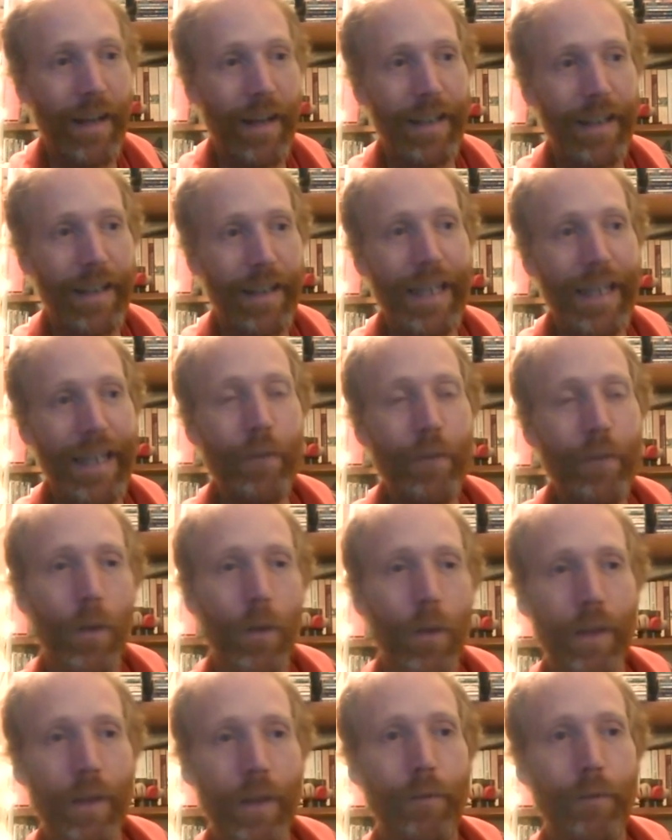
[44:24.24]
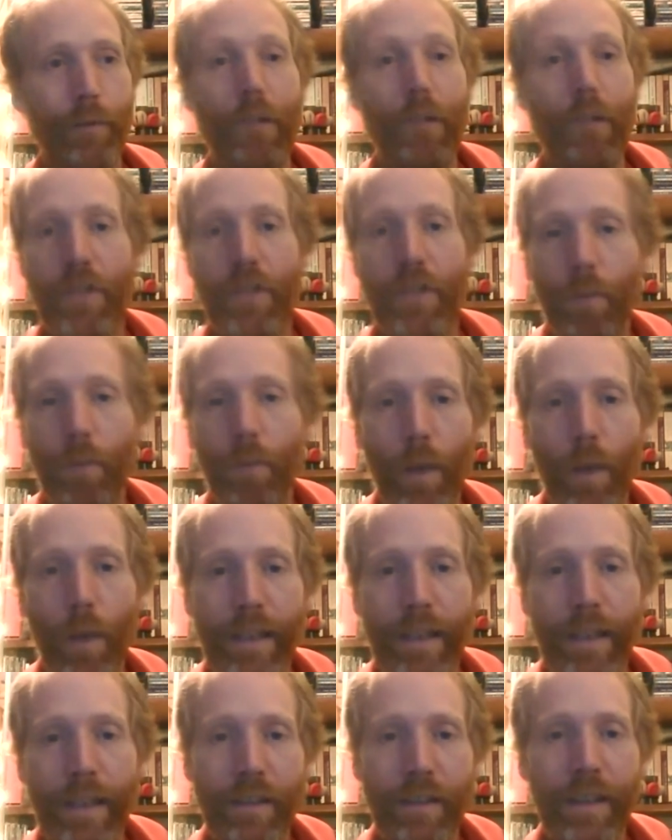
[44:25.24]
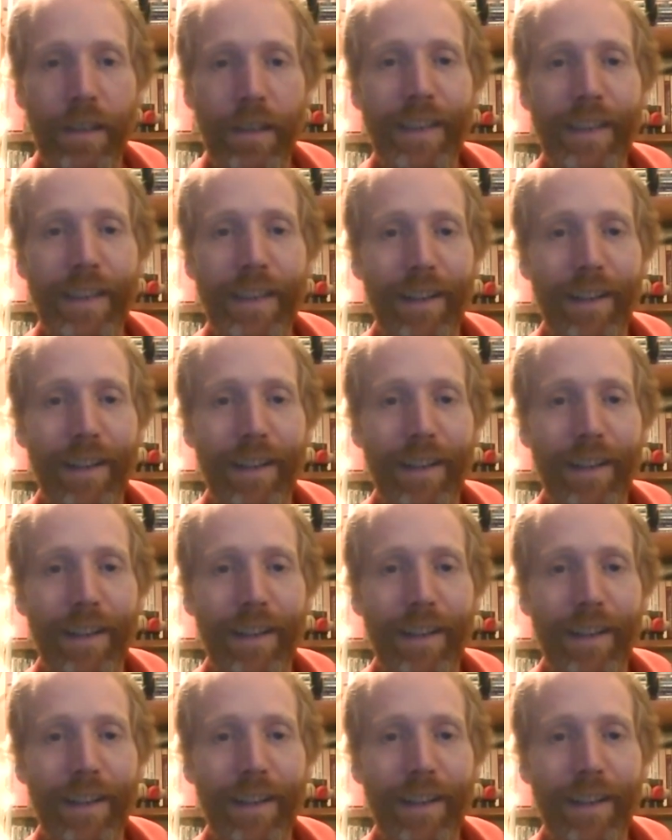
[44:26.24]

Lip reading: even though I can forage them quite easily,